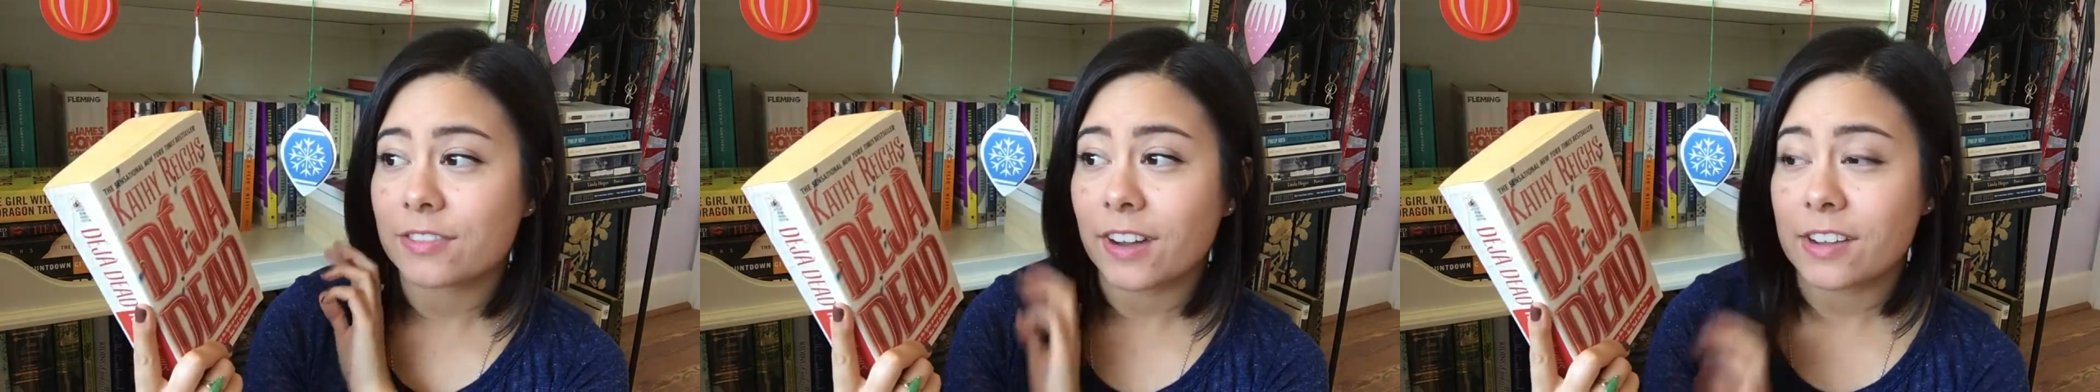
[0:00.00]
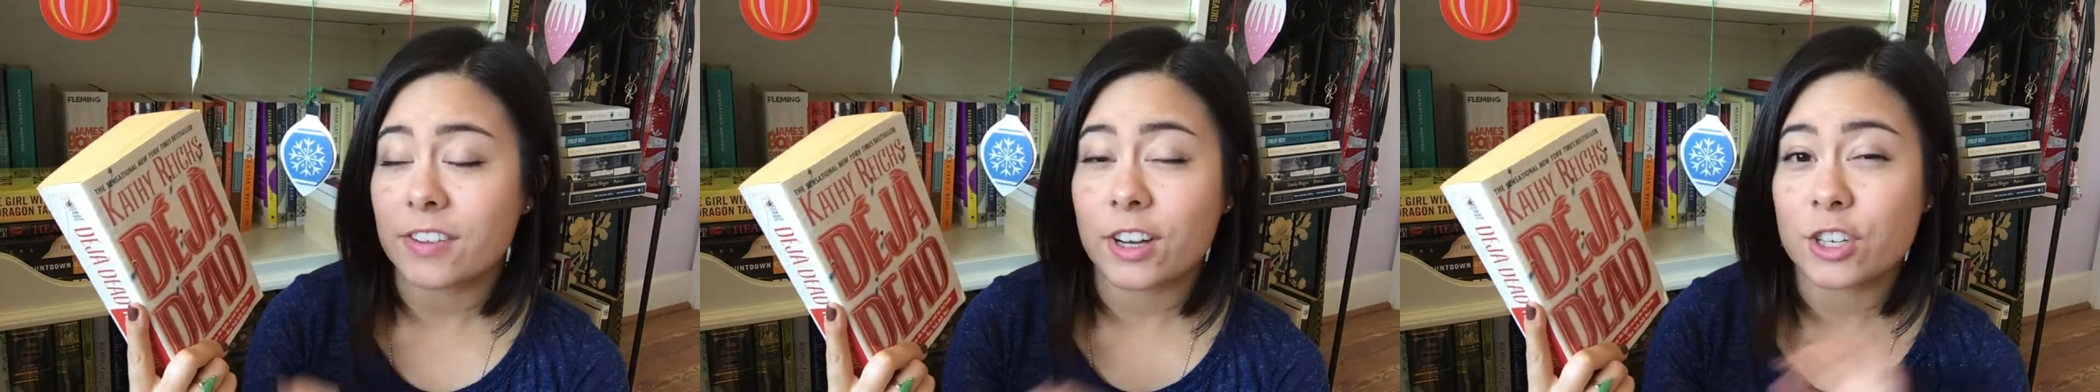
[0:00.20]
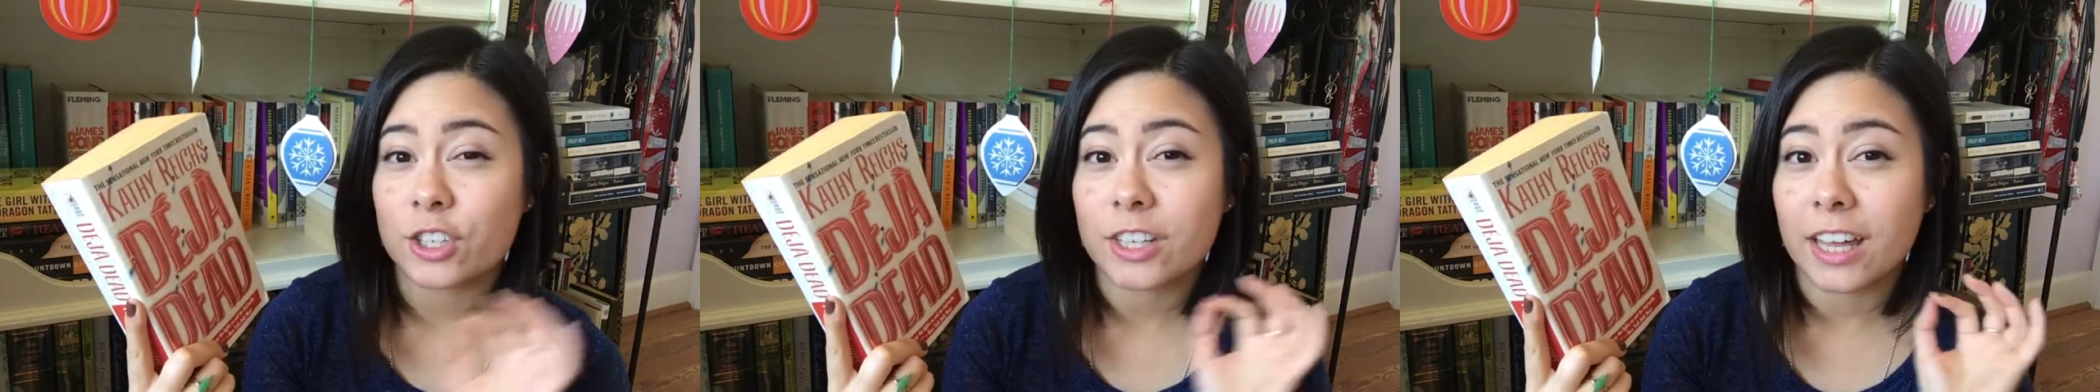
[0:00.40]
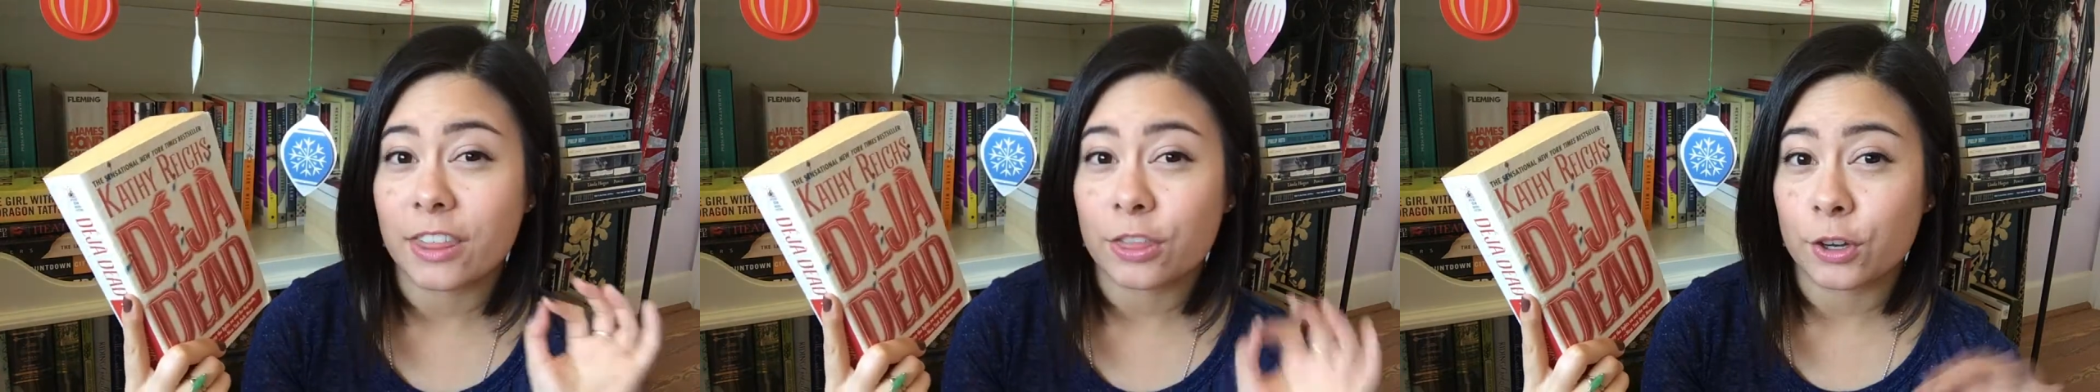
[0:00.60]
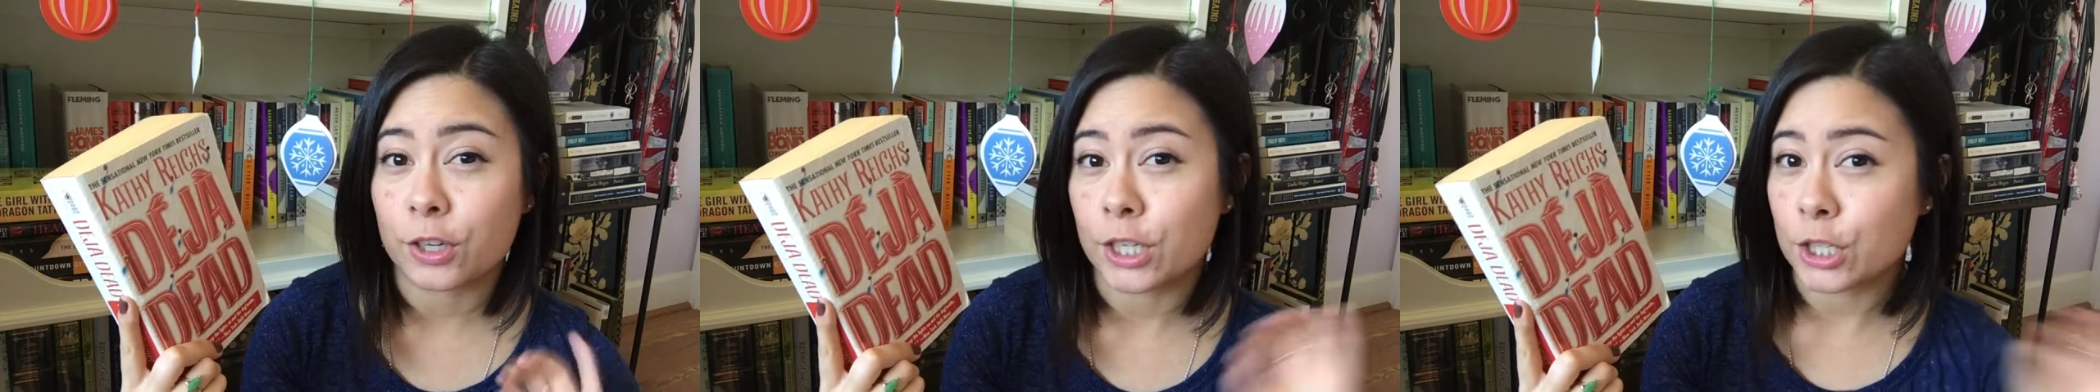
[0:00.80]

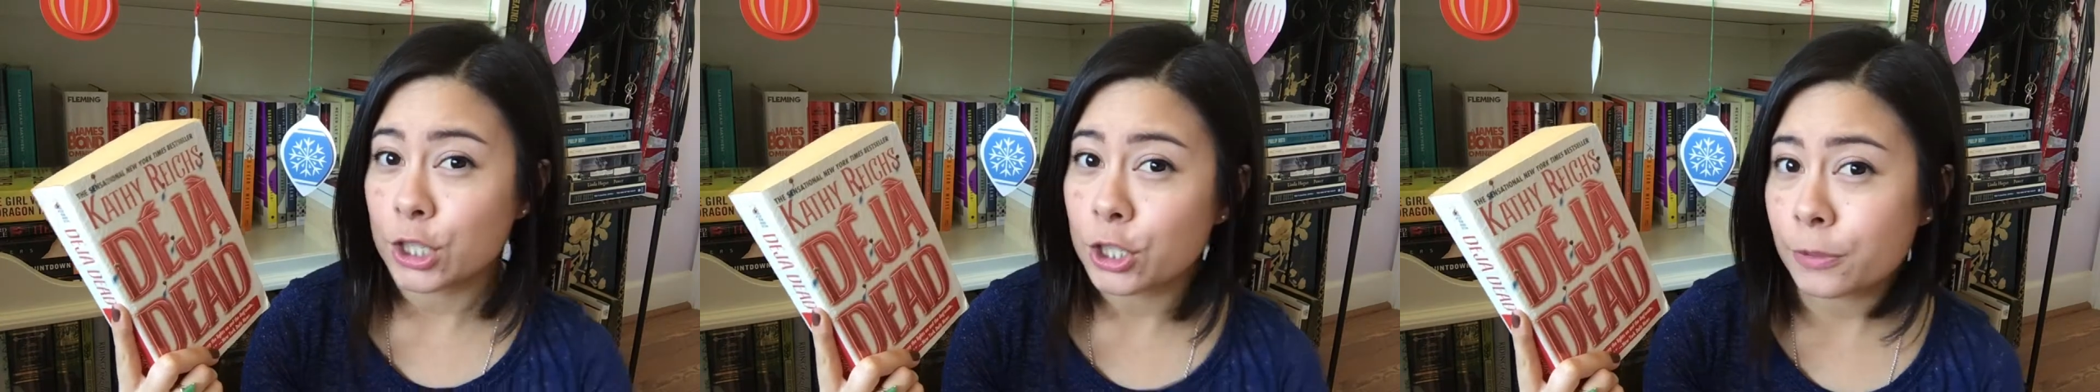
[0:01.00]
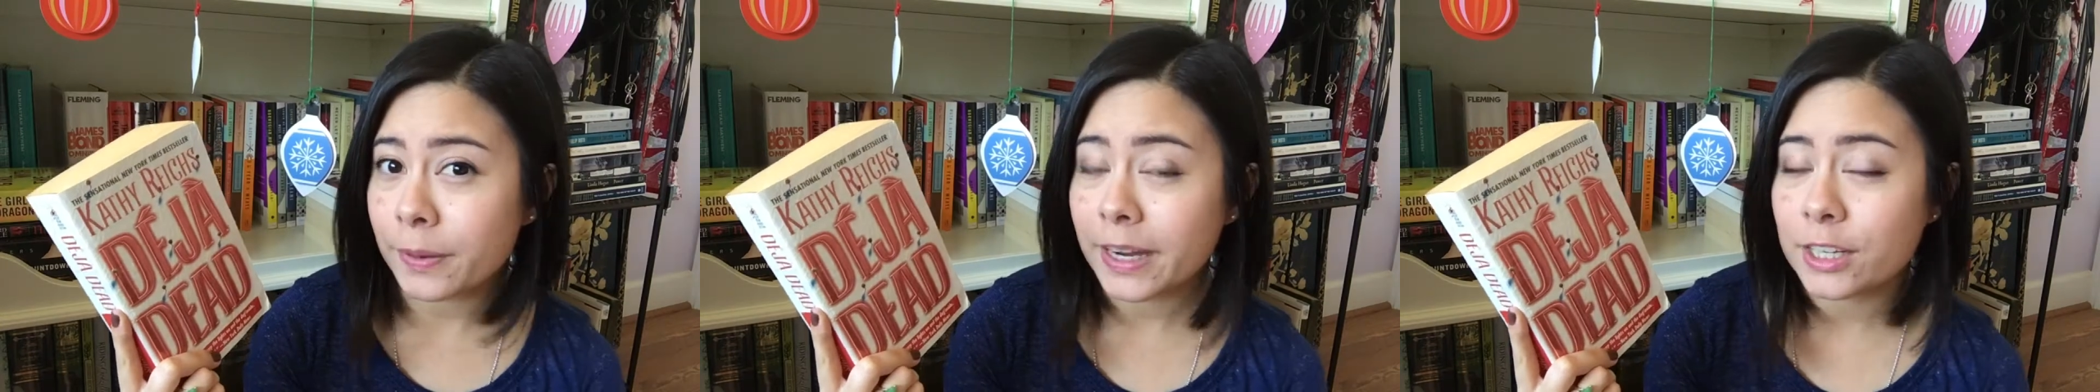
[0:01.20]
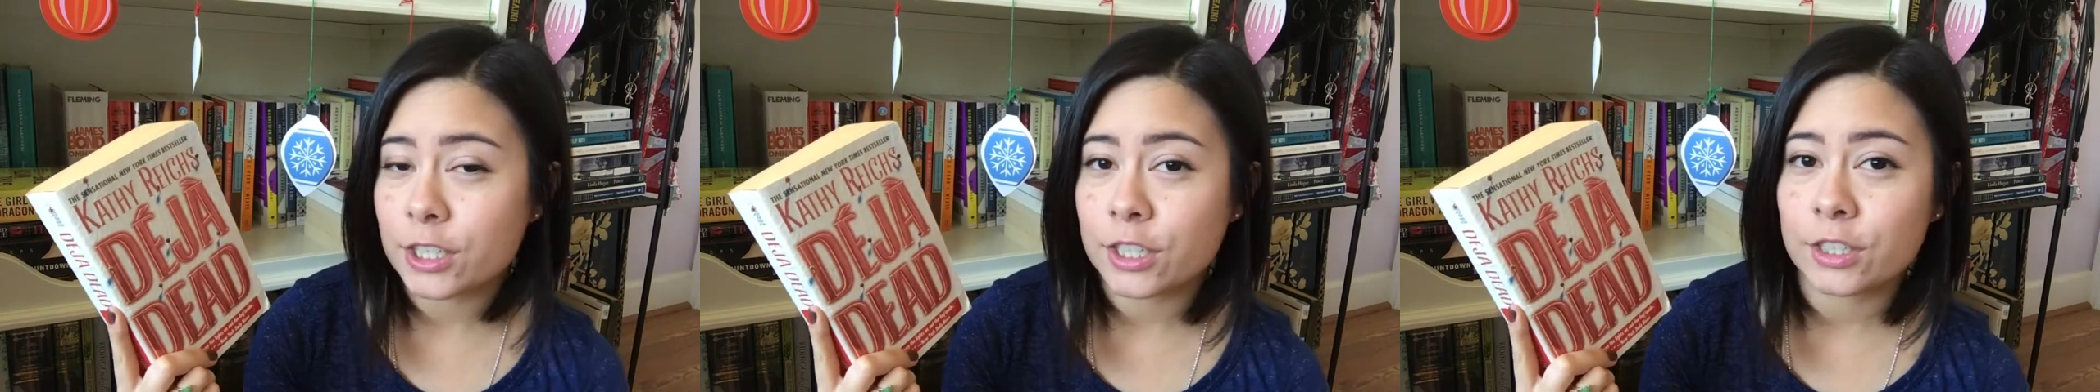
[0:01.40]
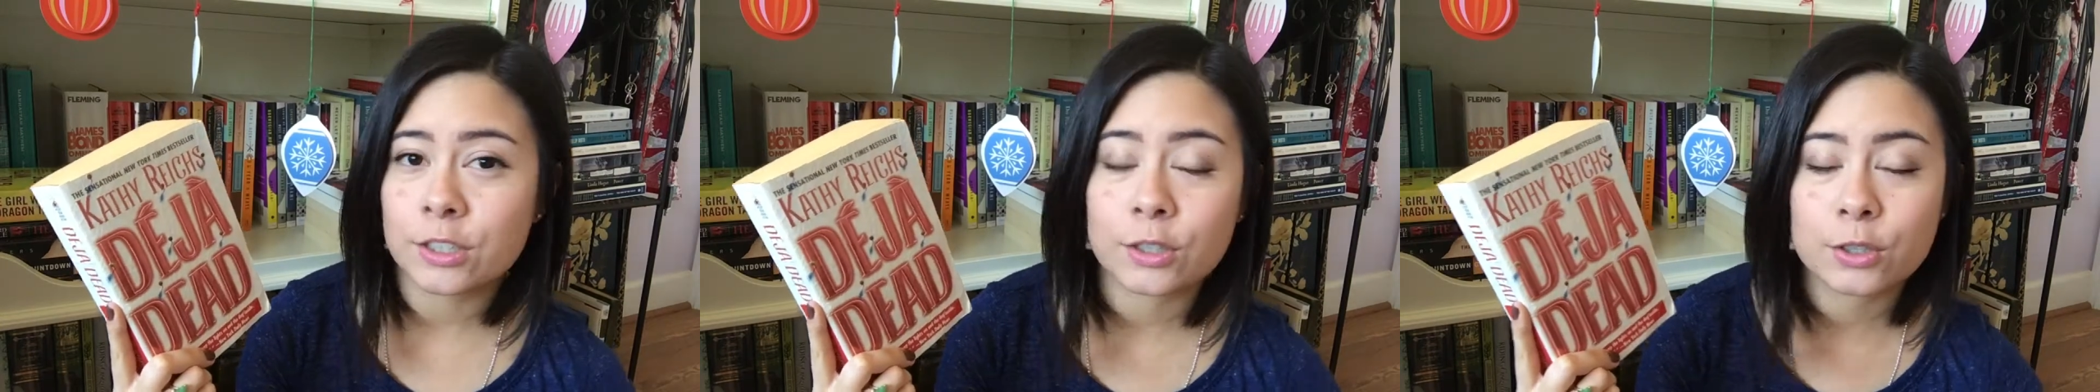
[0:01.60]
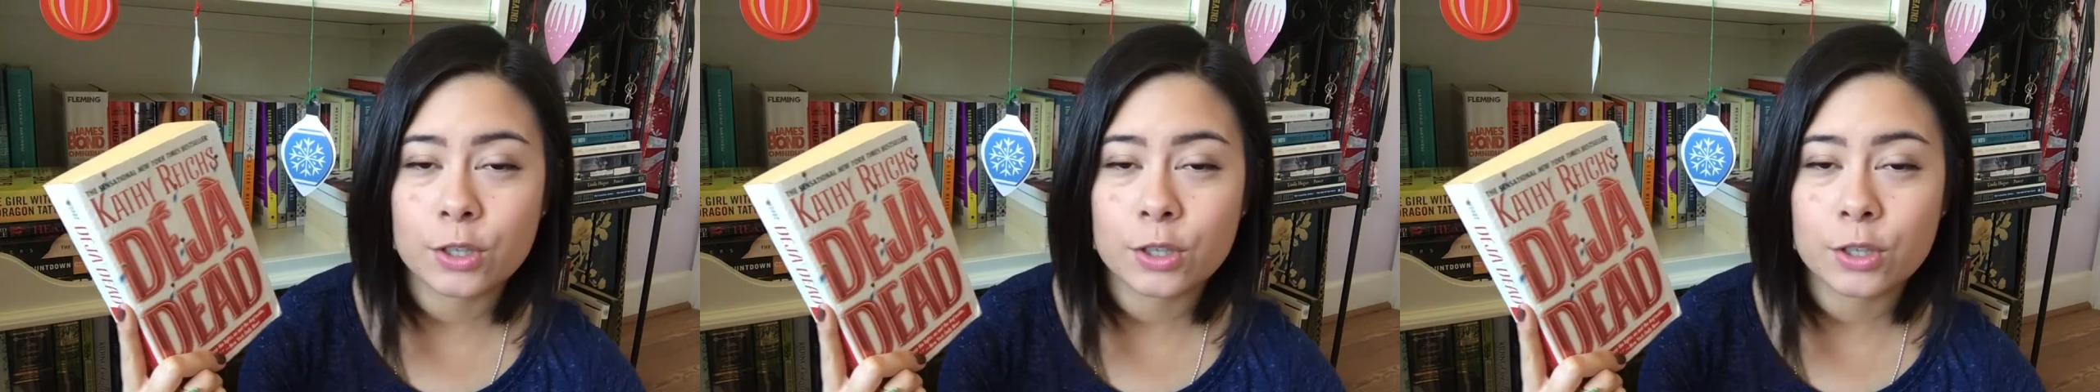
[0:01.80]
532 pages,